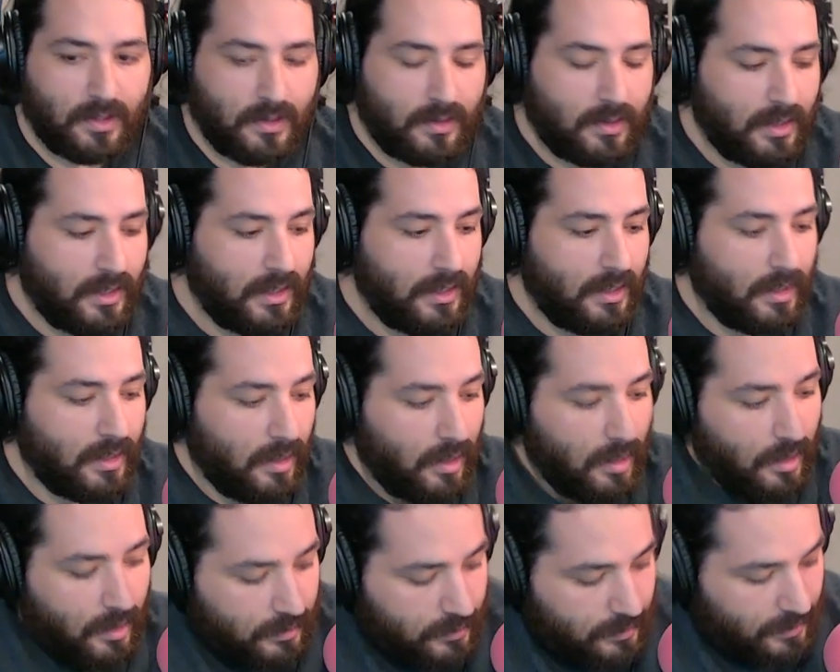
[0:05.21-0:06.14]
the
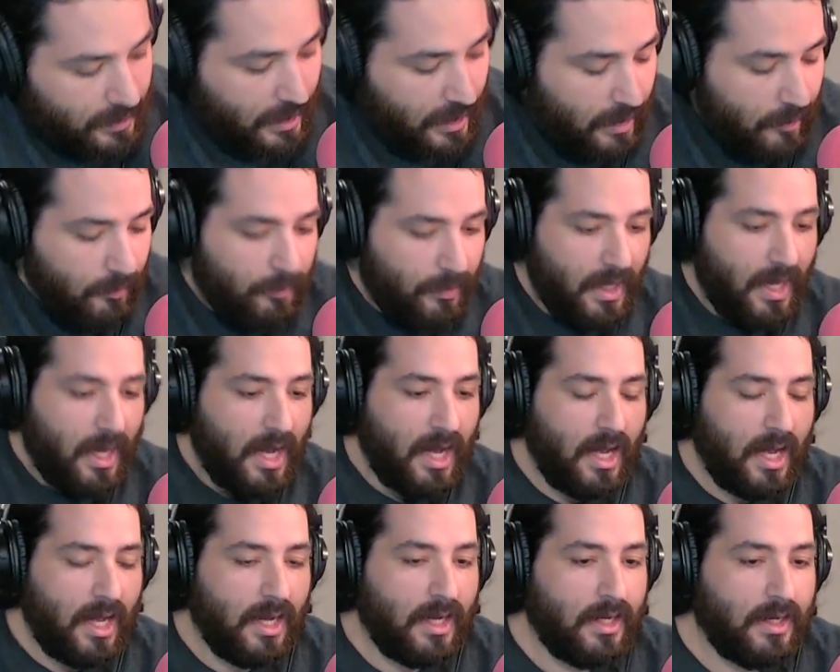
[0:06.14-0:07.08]
team
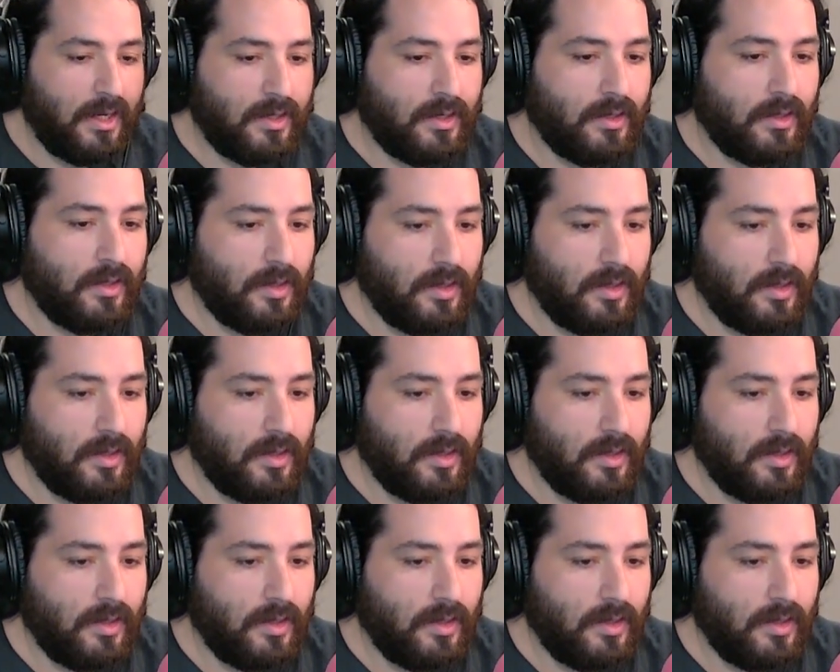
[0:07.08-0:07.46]
behind